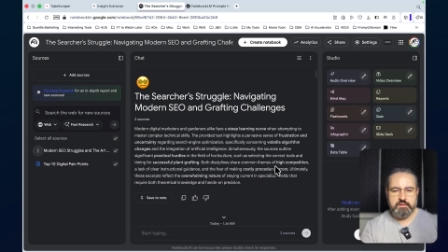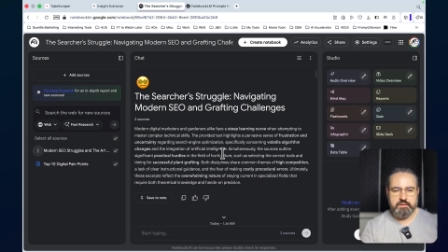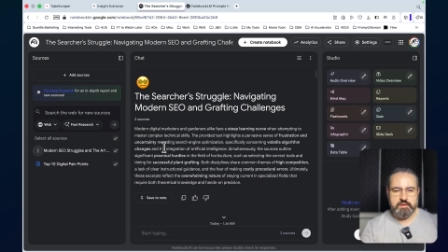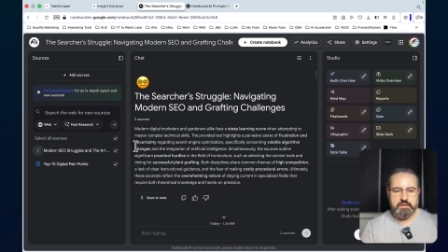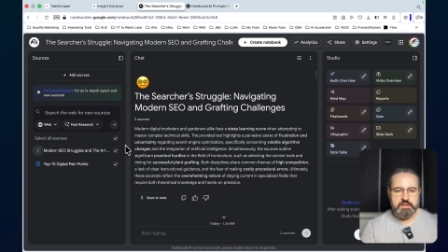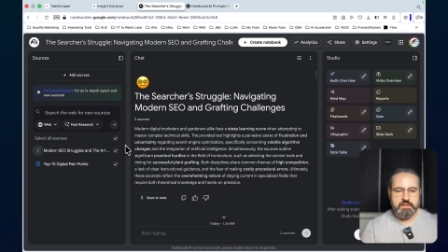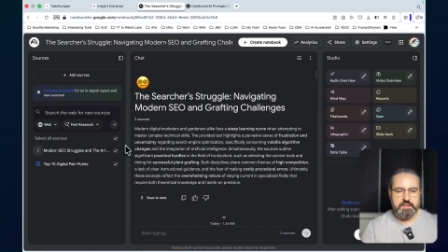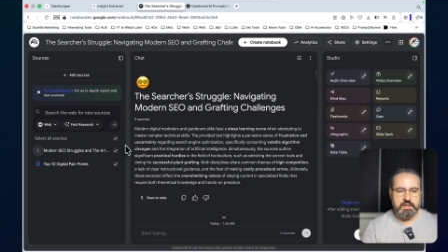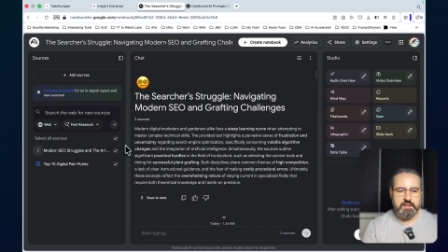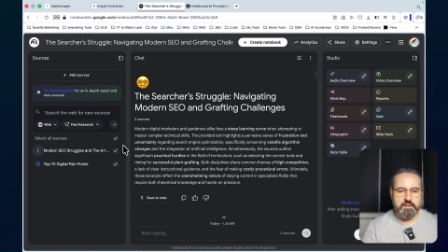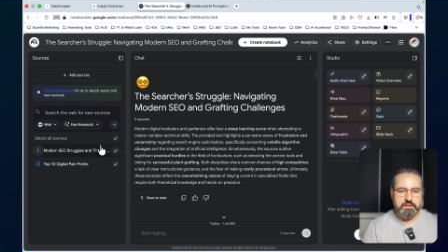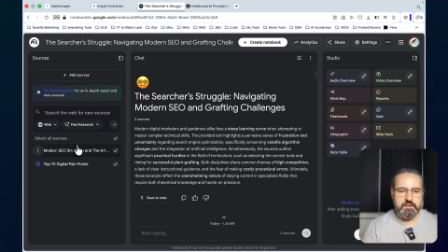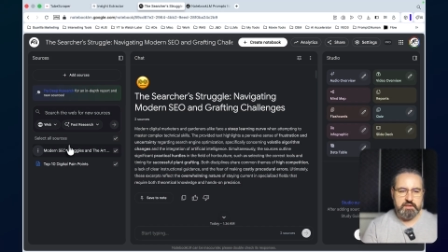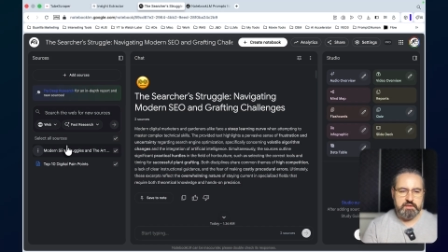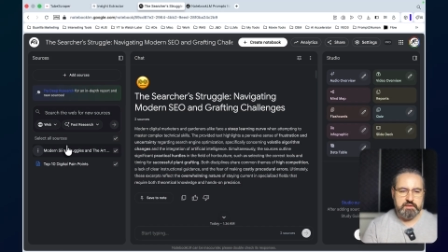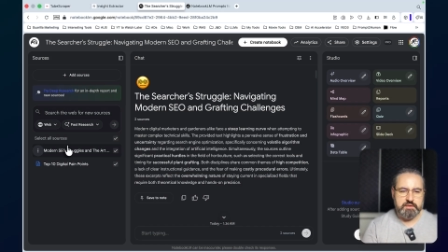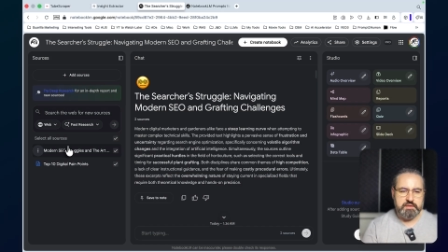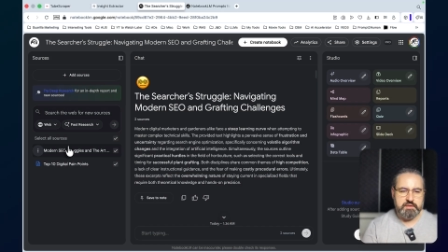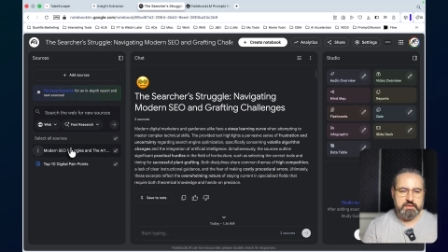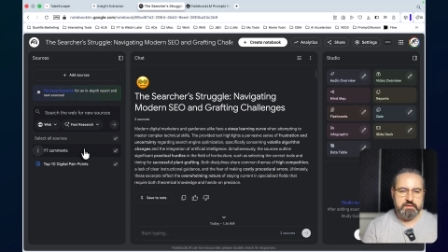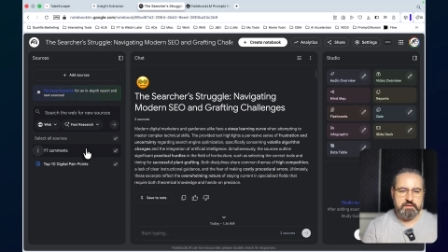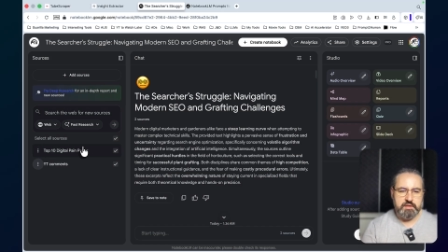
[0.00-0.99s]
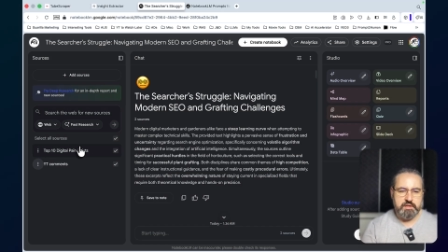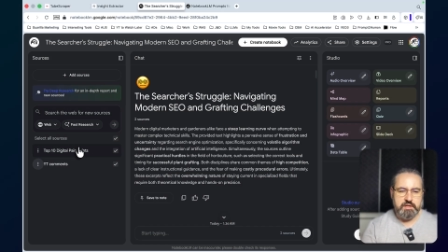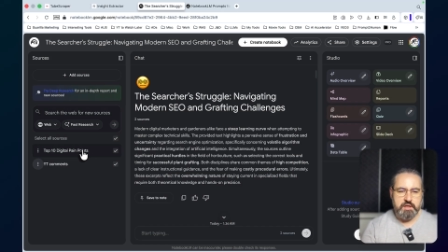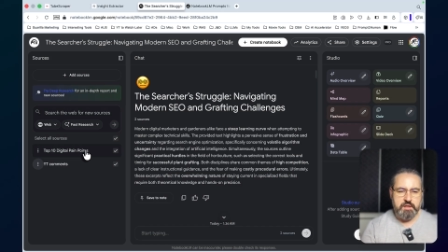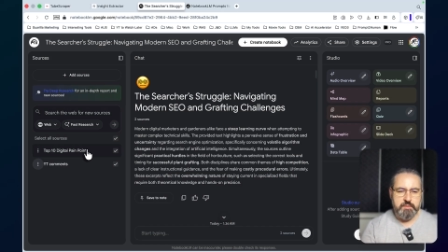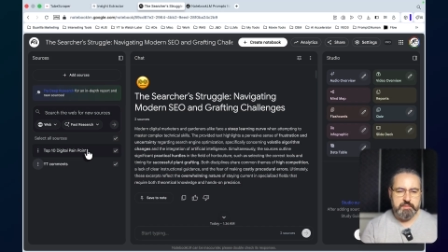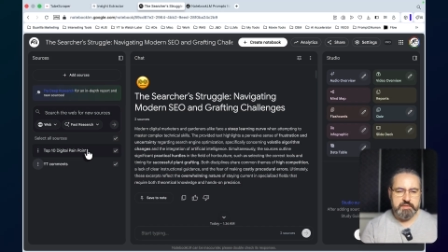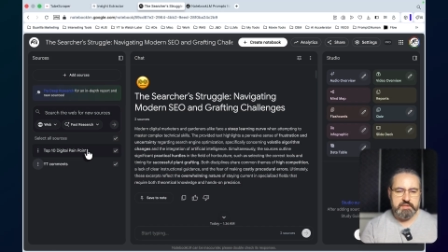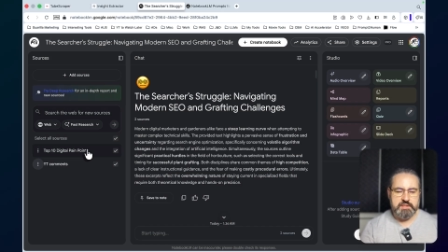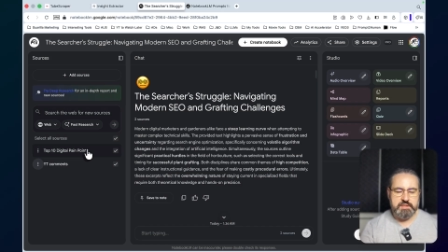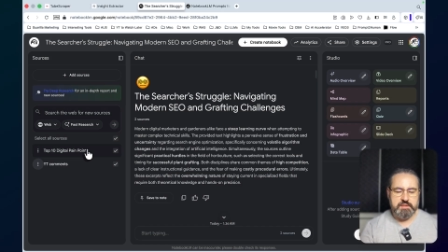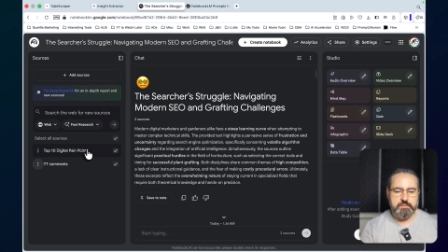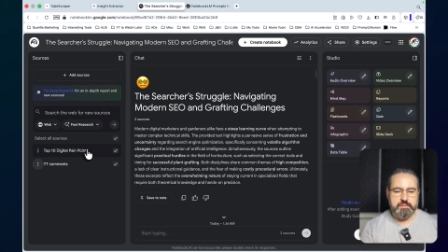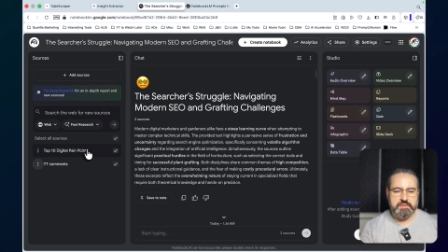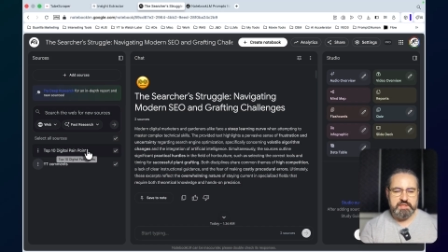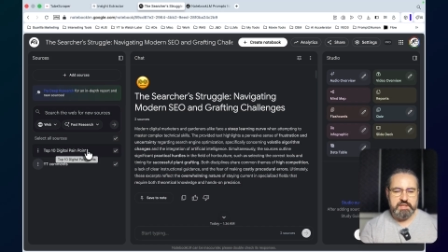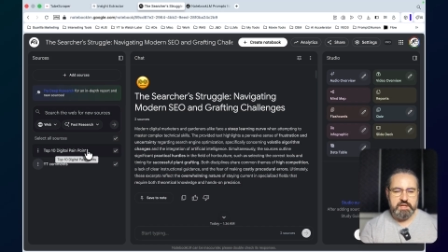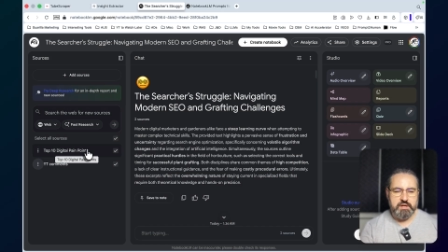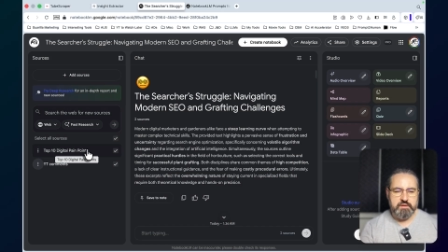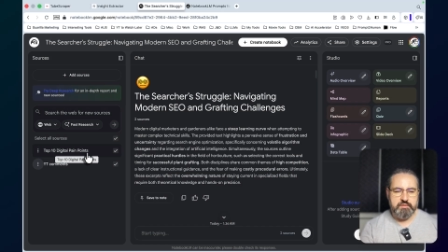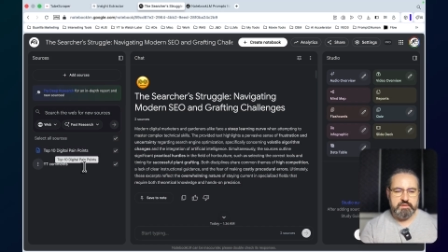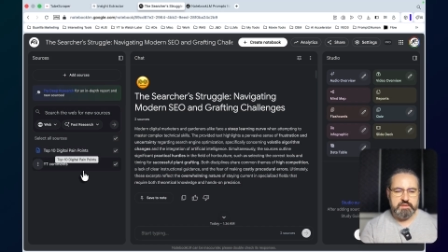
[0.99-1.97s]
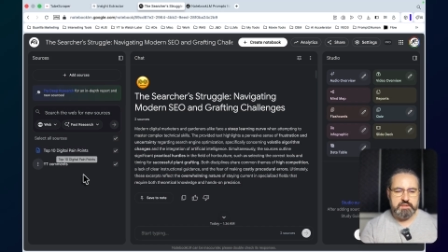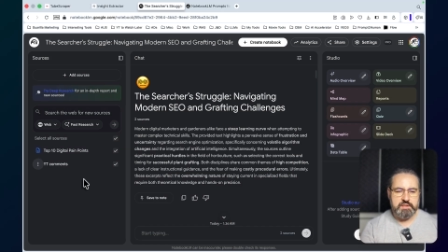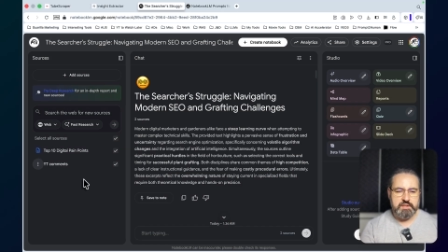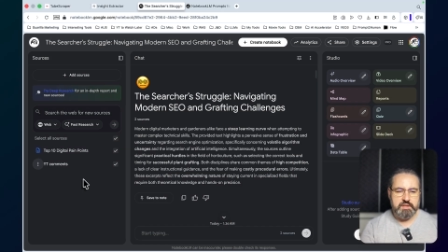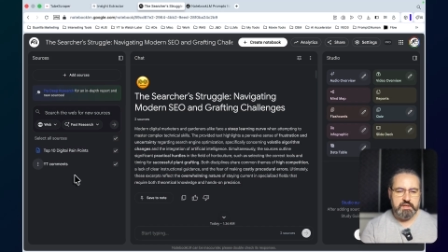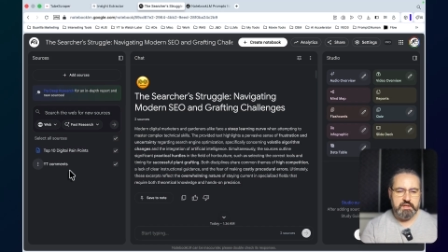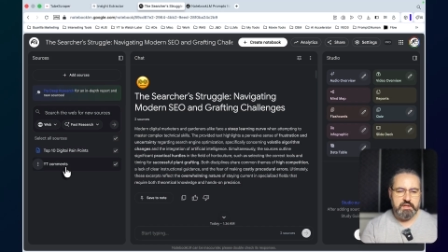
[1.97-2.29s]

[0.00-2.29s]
these are not the comments themselves